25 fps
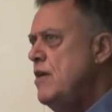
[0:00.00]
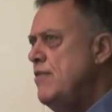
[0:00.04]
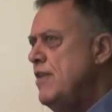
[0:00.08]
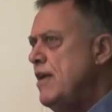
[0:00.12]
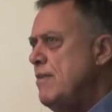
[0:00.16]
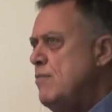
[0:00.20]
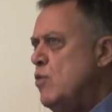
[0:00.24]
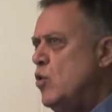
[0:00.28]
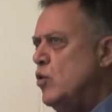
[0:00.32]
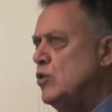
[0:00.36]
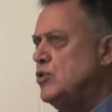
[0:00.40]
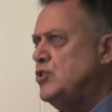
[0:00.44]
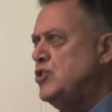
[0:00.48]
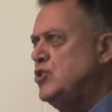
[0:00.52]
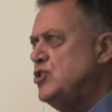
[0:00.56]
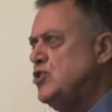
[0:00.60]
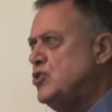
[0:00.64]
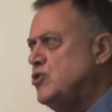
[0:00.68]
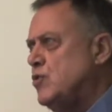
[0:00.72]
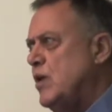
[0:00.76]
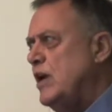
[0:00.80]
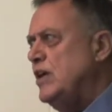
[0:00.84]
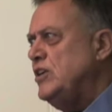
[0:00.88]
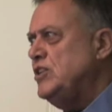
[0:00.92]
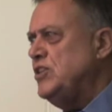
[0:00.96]
They're more
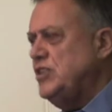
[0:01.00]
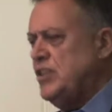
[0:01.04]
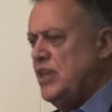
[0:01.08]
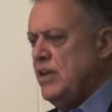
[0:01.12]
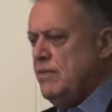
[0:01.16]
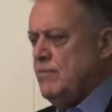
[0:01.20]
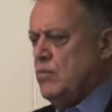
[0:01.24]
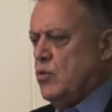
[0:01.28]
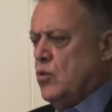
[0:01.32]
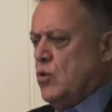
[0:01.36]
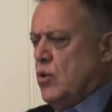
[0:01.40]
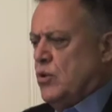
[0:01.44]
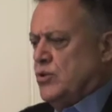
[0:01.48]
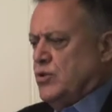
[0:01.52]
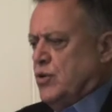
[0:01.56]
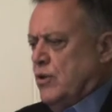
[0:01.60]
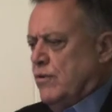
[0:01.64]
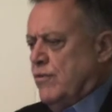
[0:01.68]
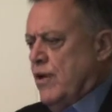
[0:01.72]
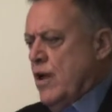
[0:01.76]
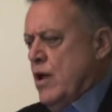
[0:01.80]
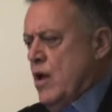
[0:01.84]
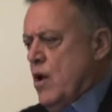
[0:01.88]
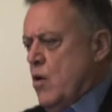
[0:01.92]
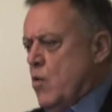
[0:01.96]
stressed, they're more
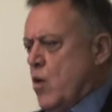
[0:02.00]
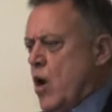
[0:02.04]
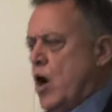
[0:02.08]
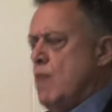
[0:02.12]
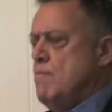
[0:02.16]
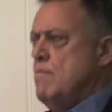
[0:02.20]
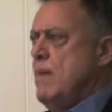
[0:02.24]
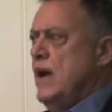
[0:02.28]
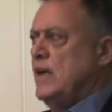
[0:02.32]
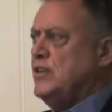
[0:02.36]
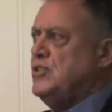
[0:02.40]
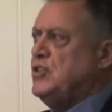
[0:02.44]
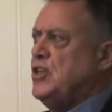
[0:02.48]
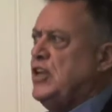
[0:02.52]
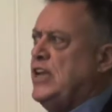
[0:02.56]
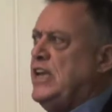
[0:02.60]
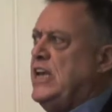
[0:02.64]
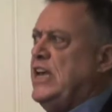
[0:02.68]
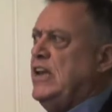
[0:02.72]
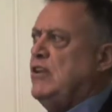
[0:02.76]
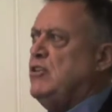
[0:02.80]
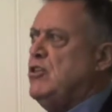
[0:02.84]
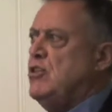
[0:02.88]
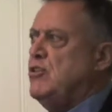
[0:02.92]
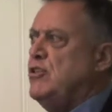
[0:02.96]
sort of, I must
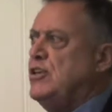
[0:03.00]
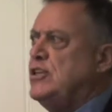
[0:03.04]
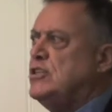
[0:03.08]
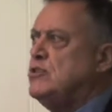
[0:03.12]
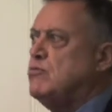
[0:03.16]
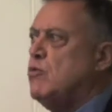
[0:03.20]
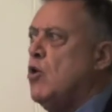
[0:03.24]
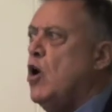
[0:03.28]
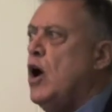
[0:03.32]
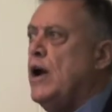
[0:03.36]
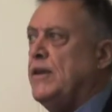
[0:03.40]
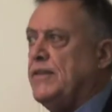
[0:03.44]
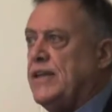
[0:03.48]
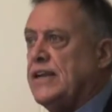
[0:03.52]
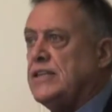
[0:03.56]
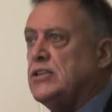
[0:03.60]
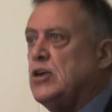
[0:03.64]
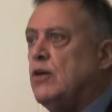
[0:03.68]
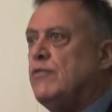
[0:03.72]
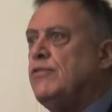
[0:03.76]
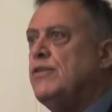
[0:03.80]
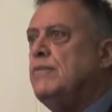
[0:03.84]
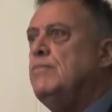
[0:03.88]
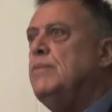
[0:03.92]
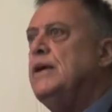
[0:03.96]
get this right. That's
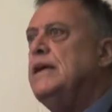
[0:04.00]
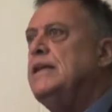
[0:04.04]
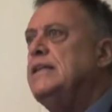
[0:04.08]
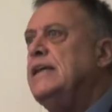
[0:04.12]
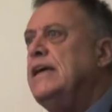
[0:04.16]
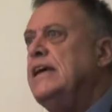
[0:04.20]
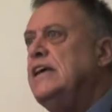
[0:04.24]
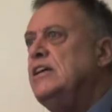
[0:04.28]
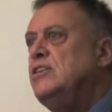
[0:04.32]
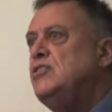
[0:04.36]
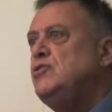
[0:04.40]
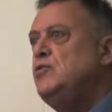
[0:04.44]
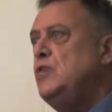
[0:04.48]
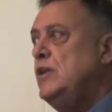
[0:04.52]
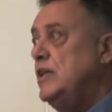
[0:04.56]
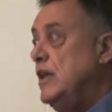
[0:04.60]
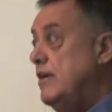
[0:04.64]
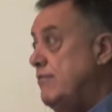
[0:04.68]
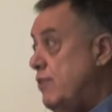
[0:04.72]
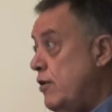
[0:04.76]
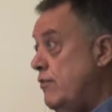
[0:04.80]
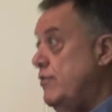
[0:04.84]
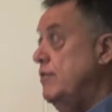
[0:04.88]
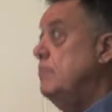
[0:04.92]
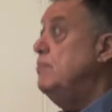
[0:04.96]
often been their history,
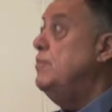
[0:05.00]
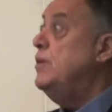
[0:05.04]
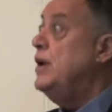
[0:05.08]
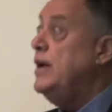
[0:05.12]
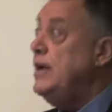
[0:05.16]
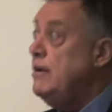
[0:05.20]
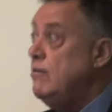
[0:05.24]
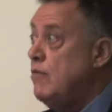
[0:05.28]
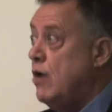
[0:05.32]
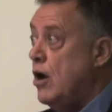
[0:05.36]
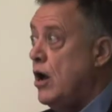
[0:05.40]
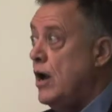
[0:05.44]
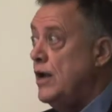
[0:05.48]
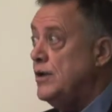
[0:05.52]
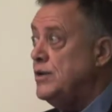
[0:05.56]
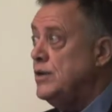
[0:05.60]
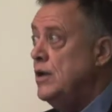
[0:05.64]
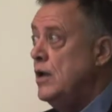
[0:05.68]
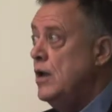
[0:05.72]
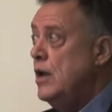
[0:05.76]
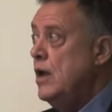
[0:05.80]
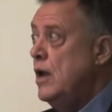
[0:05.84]
they've often been right.